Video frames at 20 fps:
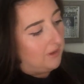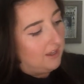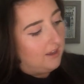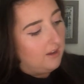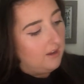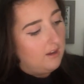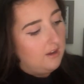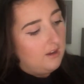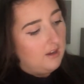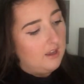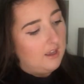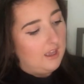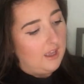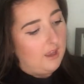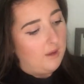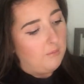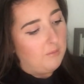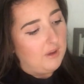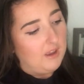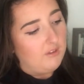uh,
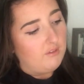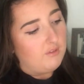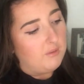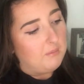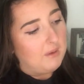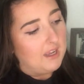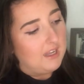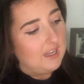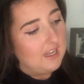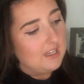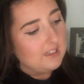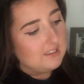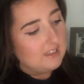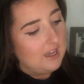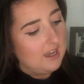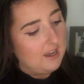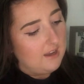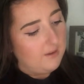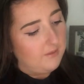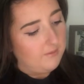eh, waiting for my
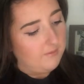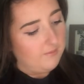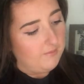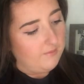letter.